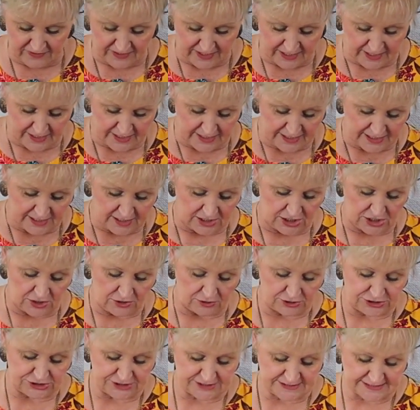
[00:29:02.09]
then
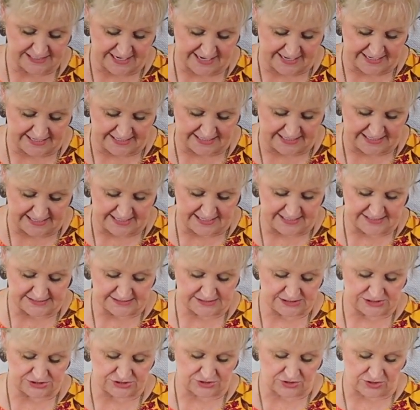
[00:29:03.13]
you just kind of get it
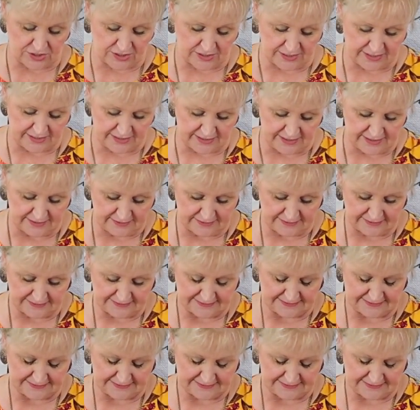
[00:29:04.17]
started.